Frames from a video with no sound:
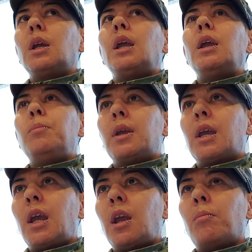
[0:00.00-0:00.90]
it
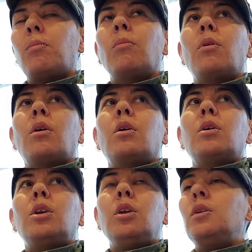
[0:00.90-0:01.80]
became,
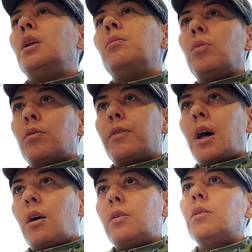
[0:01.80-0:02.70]
you need to move
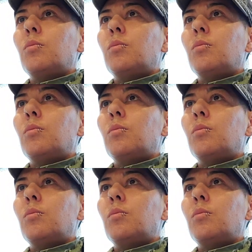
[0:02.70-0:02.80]
out.